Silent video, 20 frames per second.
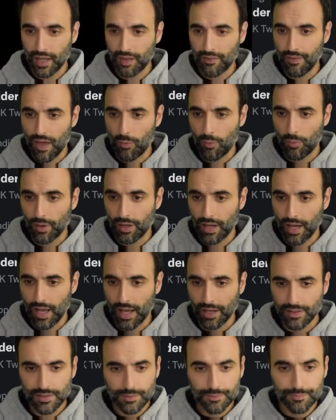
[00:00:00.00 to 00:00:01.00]
I have that one
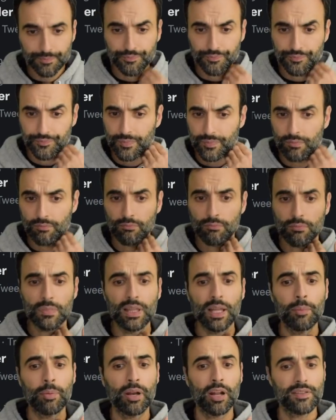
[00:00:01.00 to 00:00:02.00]
next.
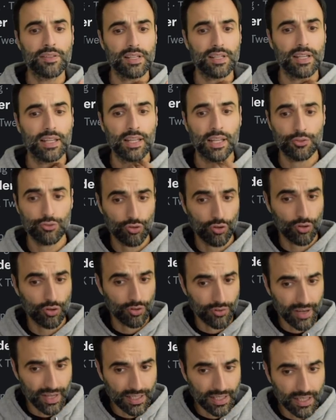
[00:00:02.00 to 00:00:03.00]
Lebanon's electrical
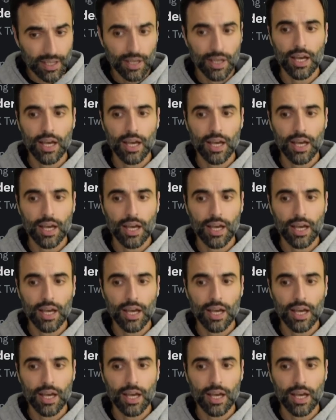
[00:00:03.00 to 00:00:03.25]
grid